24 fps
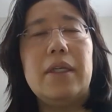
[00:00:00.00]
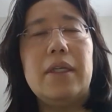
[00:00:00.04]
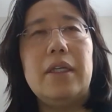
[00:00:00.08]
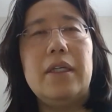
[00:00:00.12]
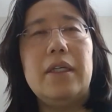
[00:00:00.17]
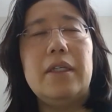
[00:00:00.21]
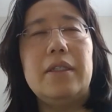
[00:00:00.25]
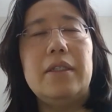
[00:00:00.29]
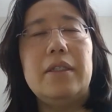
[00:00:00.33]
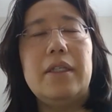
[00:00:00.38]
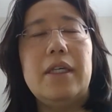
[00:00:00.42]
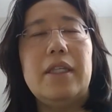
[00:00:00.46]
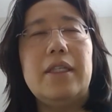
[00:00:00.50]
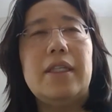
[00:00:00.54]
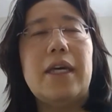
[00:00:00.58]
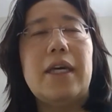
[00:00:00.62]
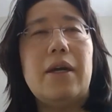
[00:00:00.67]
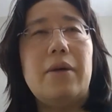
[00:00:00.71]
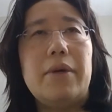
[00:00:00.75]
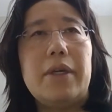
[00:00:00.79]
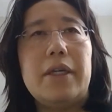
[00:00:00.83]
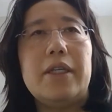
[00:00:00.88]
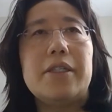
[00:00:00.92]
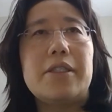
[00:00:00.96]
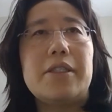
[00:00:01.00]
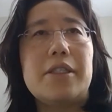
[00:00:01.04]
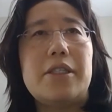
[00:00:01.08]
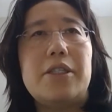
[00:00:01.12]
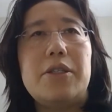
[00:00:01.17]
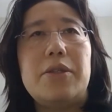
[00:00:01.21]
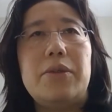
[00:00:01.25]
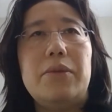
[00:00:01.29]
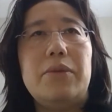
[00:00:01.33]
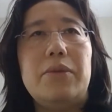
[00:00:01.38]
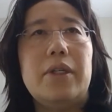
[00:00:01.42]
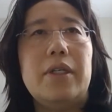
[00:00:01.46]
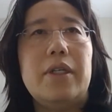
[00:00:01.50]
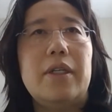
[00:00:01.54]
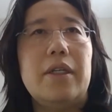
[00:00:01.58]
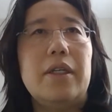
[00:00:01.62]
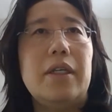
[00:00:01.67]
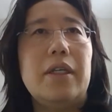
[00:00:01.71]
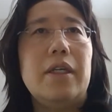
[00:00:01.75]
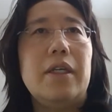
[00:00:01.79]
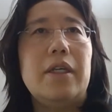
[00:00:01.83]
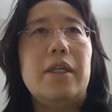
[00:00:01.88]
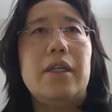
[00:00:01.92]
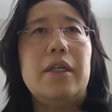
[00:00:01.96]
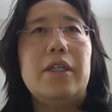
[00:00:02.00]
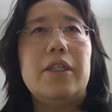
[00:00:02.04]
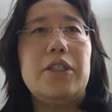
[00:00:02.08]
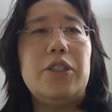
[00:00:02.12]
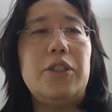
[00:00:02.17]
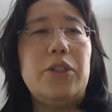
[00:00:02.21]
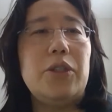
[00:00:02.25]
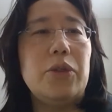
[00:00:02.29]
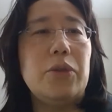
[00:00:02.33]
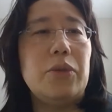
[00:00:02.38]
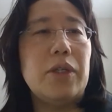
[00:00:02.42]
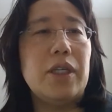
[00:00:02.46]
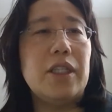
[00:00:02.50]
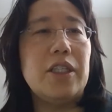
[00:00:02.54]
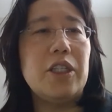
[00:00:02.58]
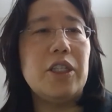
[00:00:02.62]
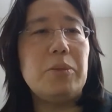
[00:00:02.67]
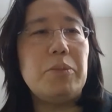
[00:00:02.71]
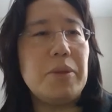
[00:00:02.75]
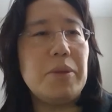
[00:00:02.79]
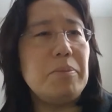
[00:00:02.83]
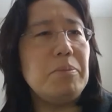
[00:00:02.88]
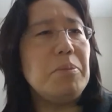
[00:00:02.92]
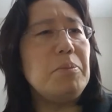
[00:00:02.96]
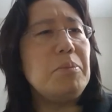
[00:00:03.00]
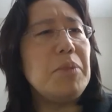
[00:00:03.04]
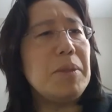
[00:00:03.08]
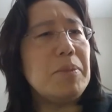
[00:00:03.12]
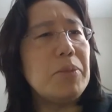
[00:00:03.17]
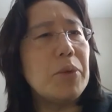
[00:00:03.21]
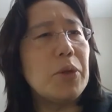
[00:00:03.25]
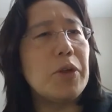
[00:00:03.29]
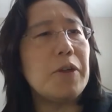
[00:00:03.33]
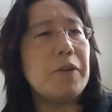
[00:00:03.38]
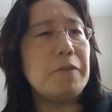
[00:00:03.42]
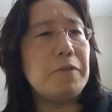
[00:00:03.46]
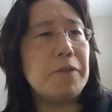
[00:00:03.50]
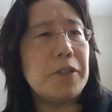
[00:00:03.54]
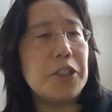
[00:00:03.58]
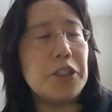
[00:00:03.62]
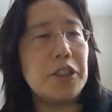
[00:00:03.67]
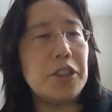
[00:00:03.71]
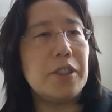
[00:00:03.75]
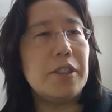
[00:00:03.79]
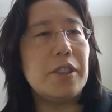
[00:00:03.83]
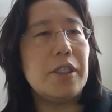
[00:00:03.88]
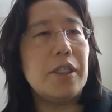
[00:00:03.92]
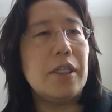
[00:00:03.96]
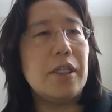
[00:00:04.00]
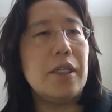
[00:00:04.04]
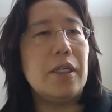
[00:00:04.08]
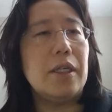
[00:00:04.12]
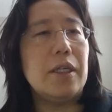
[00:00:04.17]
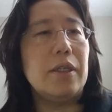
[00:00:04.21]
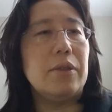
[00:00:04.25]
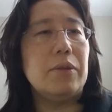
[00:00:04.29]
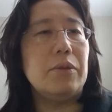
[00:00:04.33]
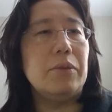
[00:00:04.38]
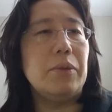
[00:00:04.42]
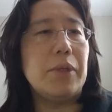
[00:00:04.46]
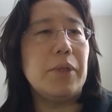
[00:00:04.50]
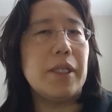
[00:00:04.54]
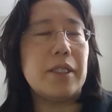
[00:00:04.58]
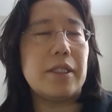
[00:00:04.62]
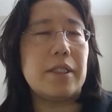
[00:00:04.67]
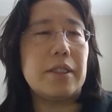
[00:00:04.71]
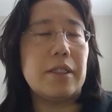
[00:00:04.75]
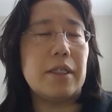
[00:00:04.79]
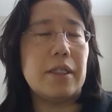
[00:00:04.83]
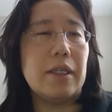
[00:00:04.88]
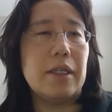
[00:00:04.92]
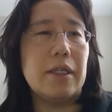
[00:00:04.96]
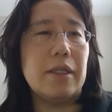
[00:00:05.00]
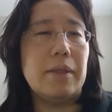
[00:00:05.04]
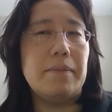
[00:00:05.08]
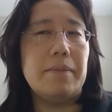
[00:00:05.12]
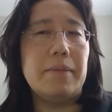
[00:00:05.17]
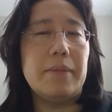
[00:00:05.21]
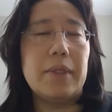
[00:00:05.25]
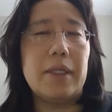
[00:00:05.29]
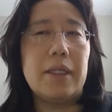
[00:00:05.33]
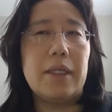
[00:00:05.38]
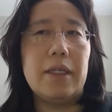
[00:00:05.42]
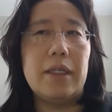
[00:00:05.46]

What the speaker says: allowing us to, a little bit be more efficient with the